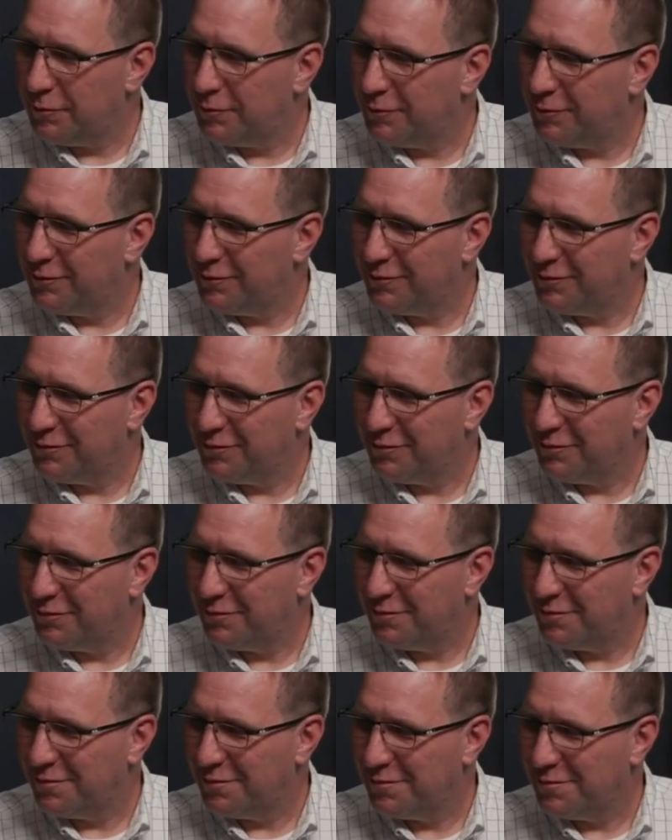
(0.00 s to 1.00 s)

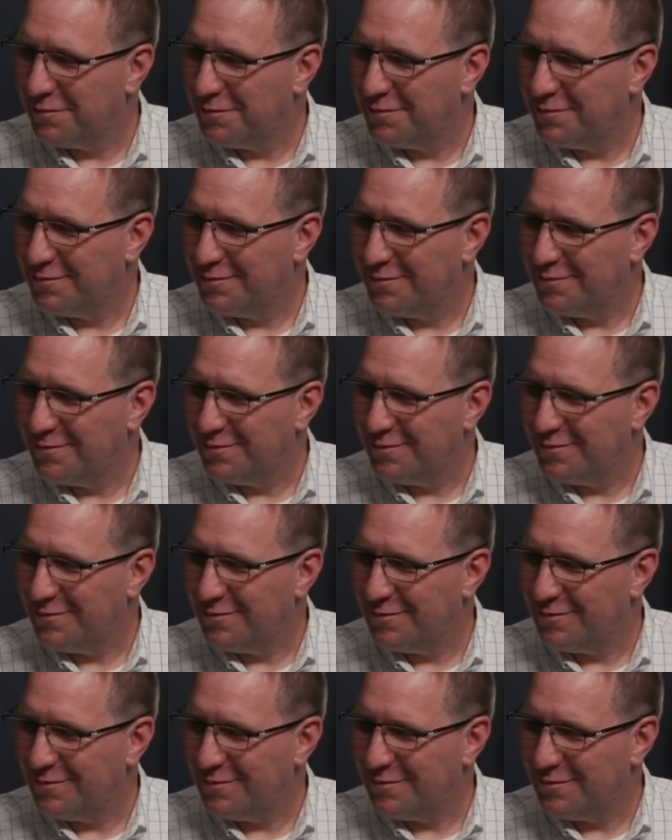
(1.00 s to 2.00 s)

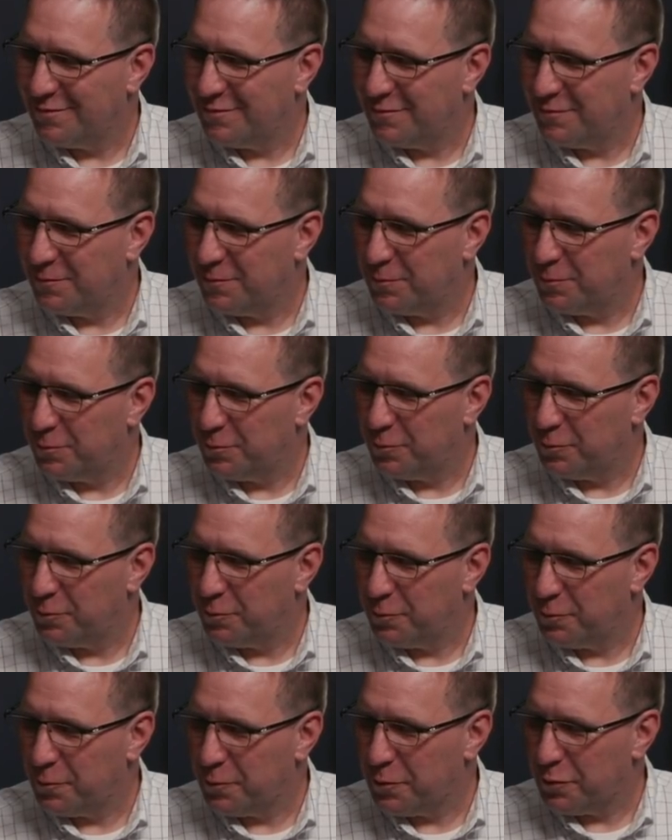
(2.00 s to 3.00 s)

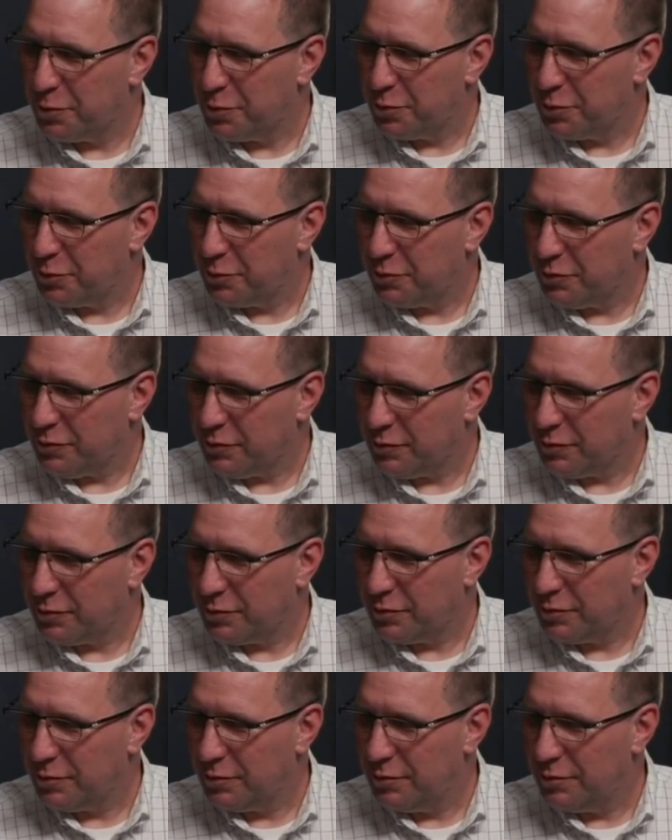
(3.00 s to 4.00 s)

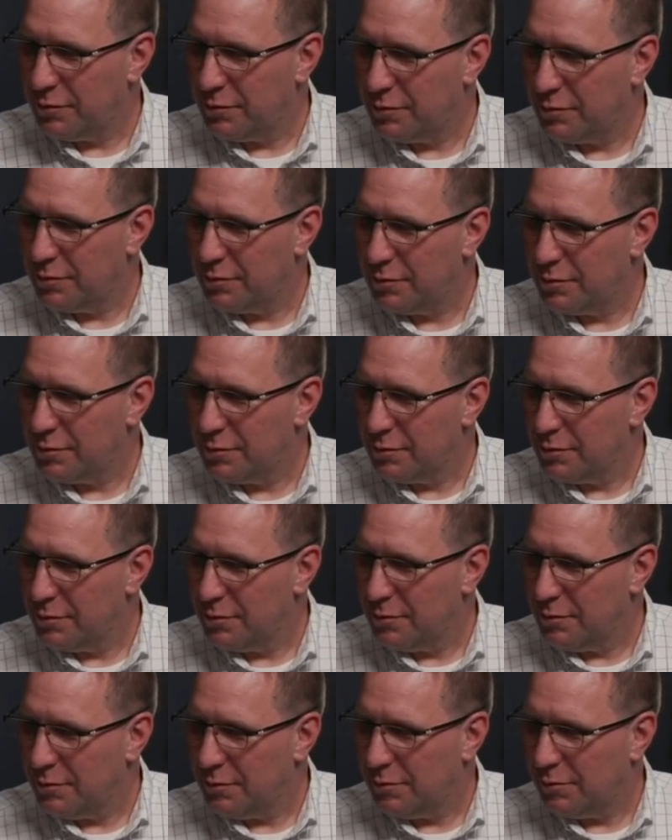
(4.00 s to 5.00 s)

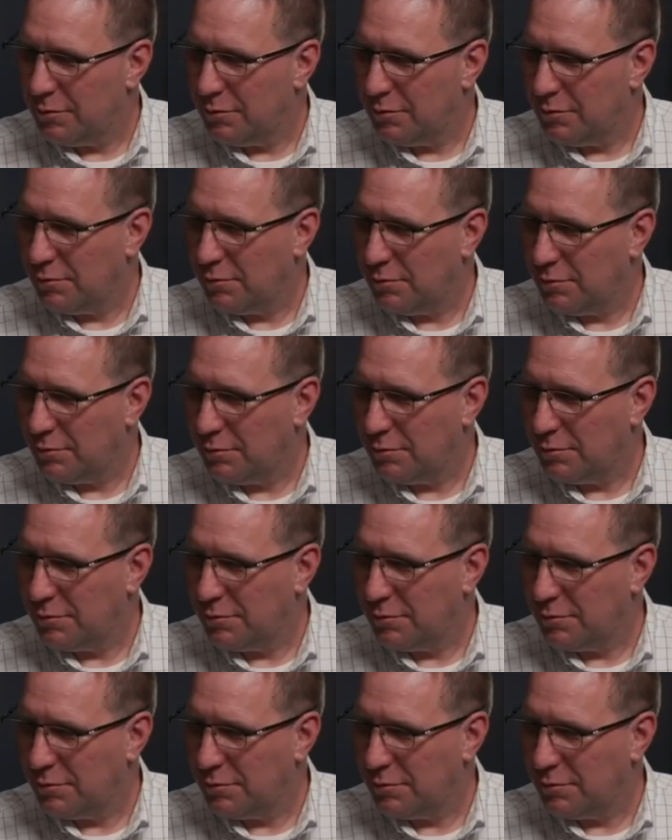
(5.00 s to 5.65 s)
The person shown says nothing.